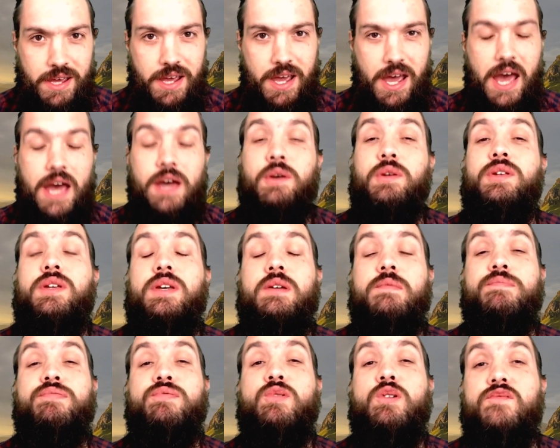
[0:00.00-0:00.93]
How do you
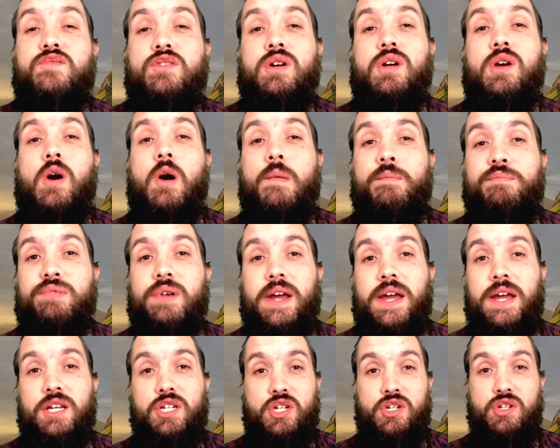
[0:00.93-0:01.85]
improve your
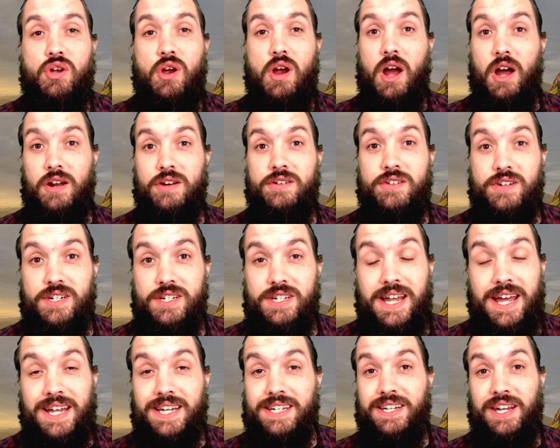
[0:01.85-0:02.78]
comprehension, your
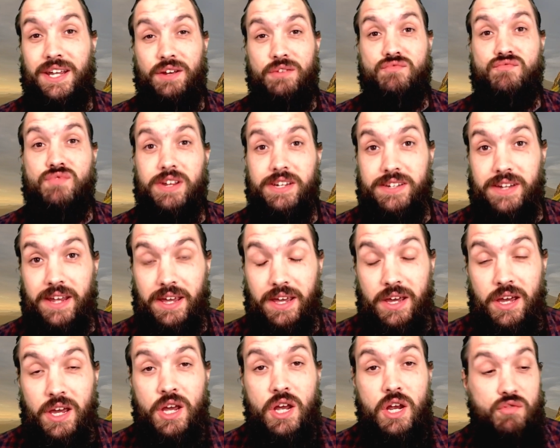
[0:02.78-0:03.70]
understanding?
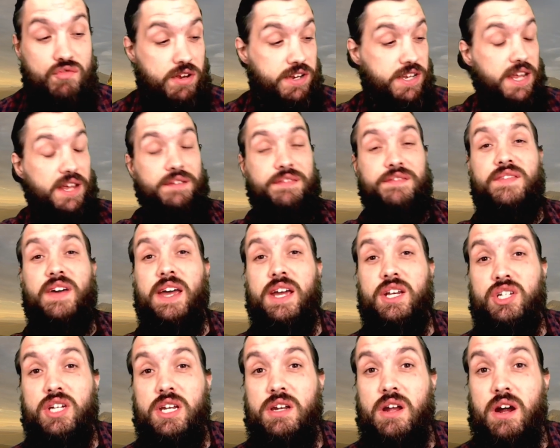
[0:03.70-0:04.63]
Reading
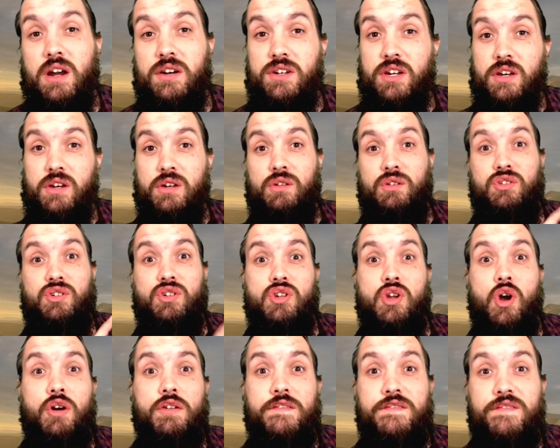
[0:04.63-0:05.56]
fiction articles,
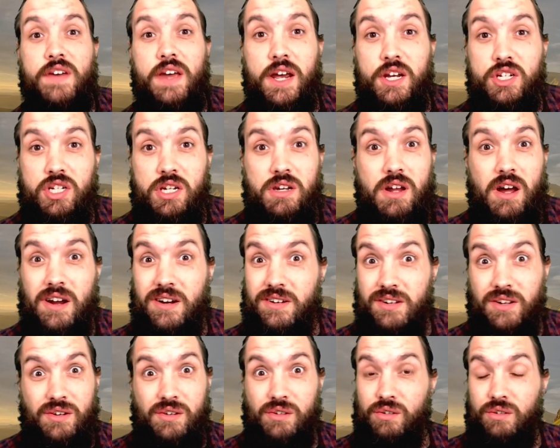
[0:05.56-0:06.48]
non-fiction
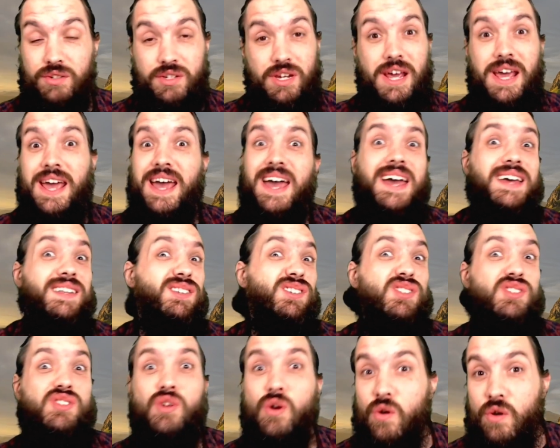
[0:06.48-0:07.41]
articles,
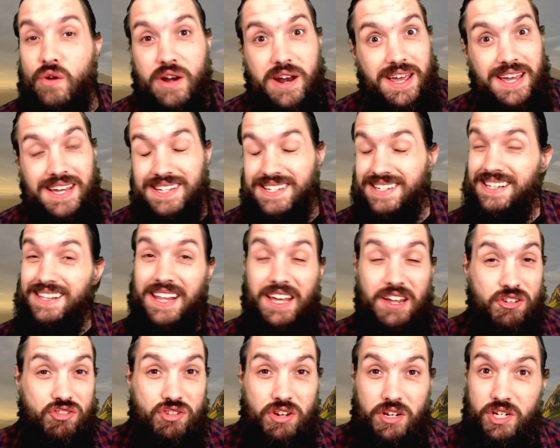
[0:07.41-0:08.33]
stories,
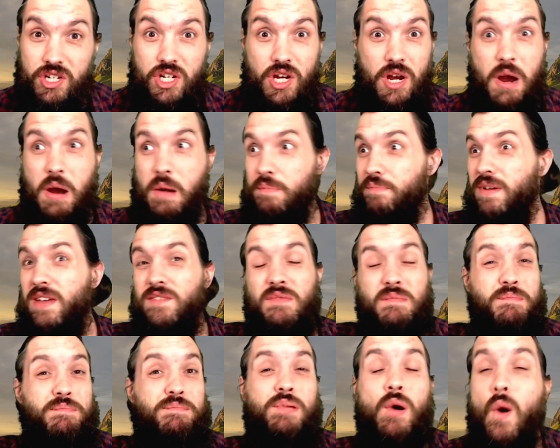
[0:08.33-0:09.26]
literature,
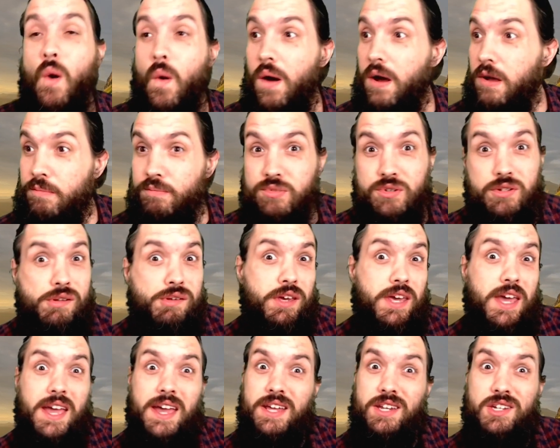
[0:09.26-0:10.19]
even poems,
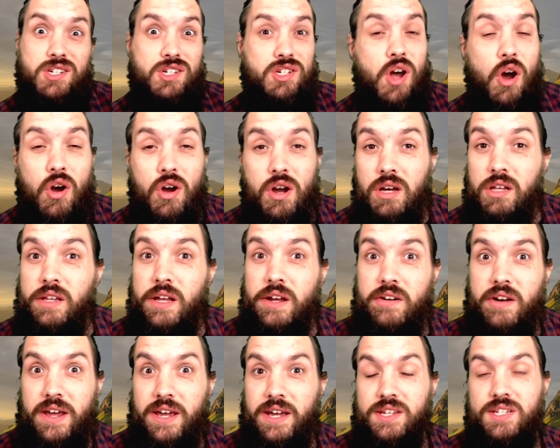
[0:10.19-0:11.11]
looking at song
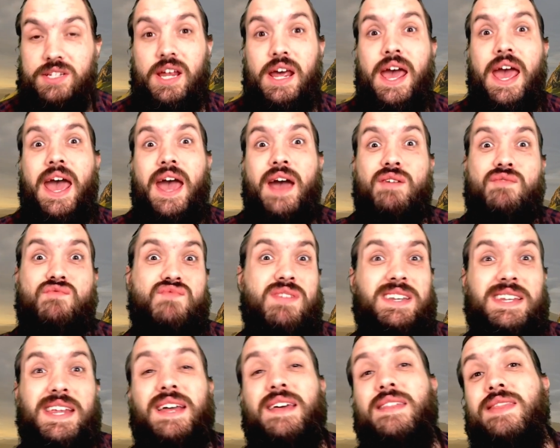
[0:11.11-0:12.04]
lyrics.
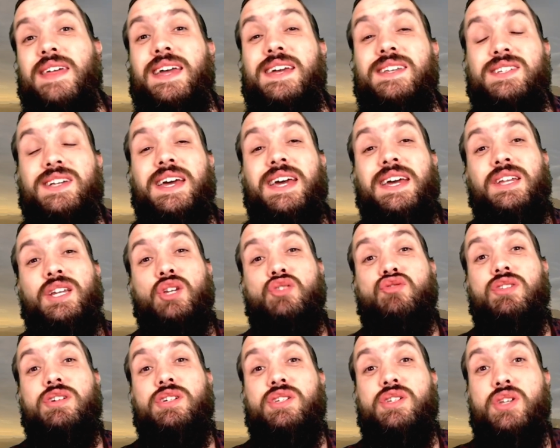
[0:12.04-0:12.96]
Reading things that
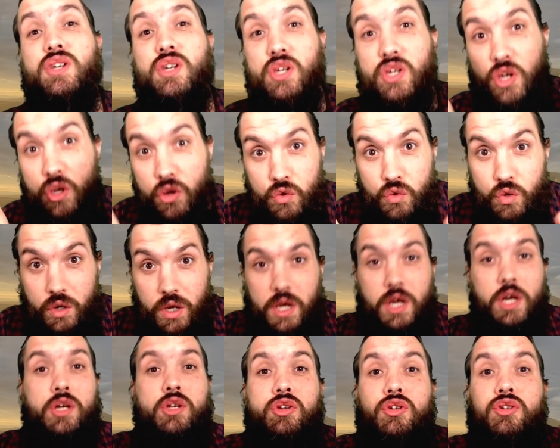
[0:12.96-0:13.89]
interest you.
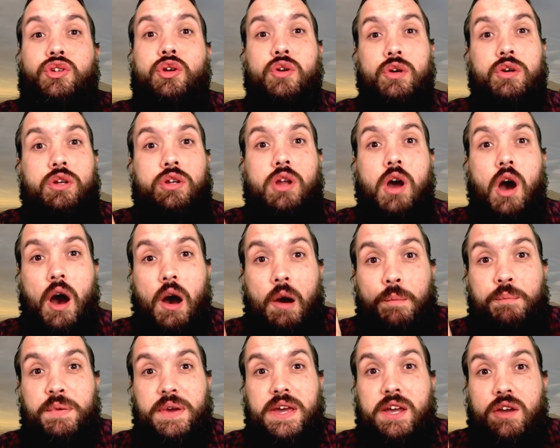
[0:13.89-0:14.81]
Do
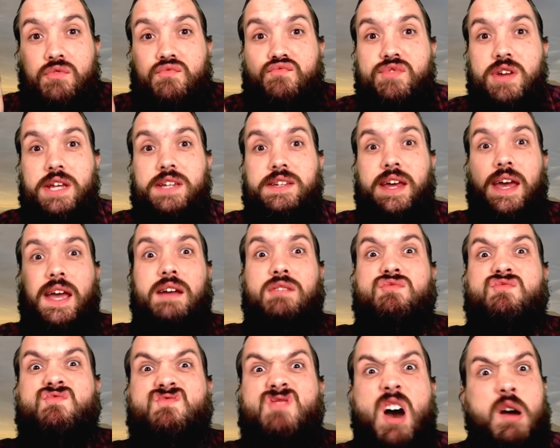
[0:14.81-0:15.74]
not be
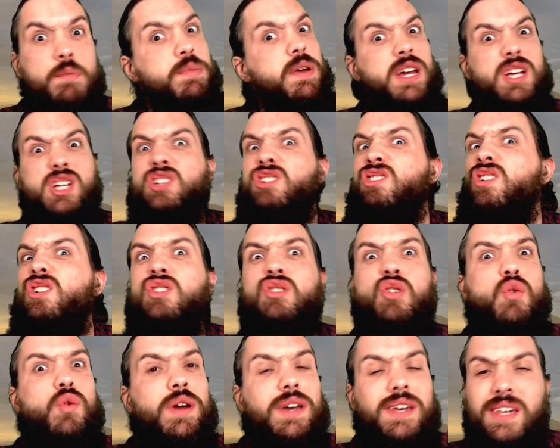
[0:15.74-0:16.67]
reading rubbish you
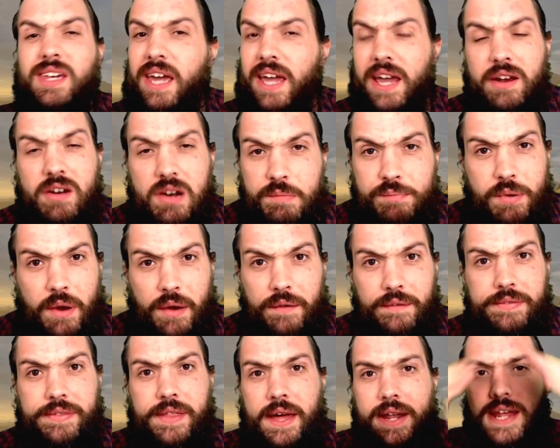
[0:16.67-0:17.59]
don't care
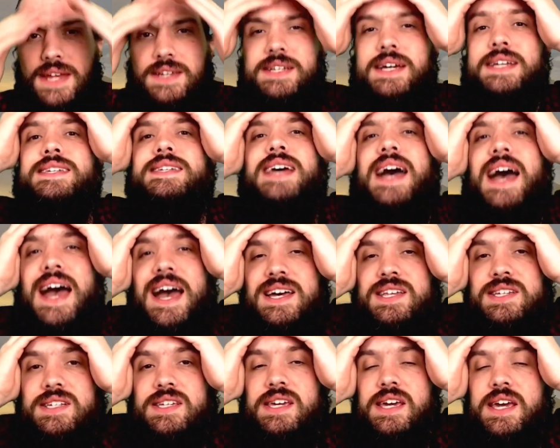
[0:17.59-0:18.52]
about. Then it's a
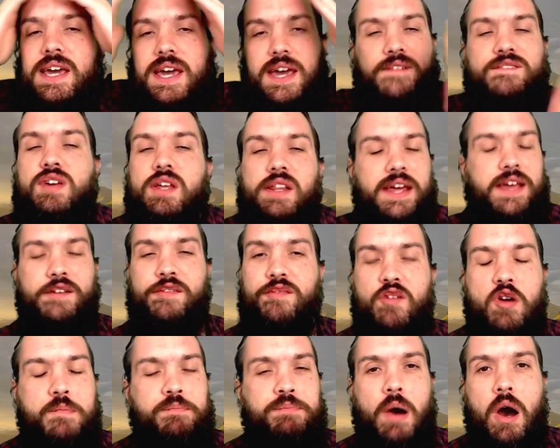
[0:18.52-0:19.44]
task. If you like
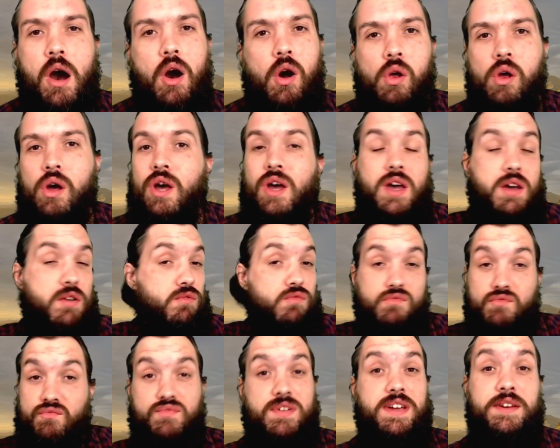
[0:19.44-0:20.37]
football,
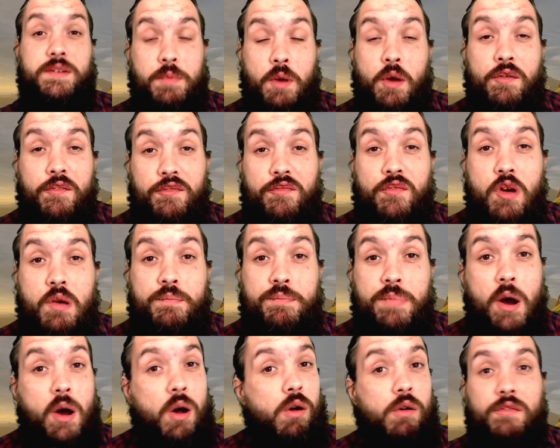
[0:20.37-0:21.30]
read about
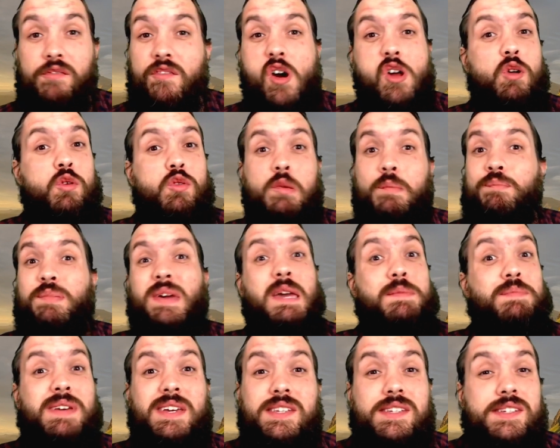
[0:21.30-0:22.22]
football. Follow the
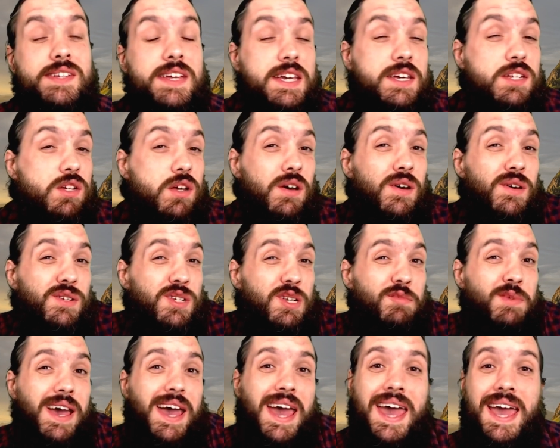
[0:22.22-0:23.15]
BBC's got
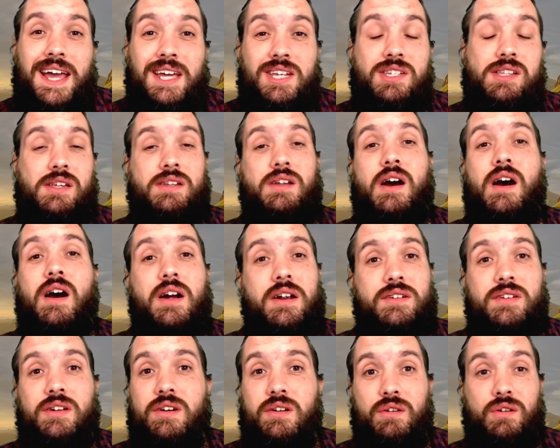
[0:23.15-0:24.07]
some excellent
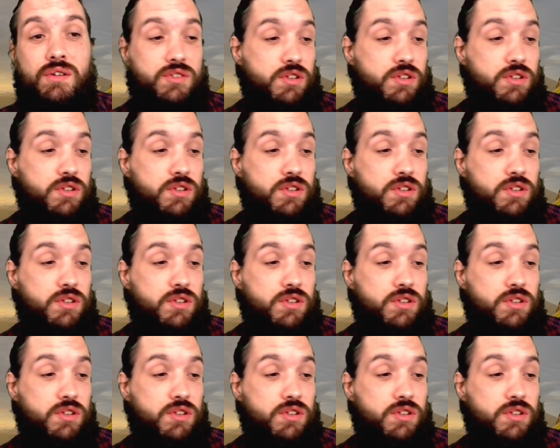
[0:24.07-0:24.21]
articles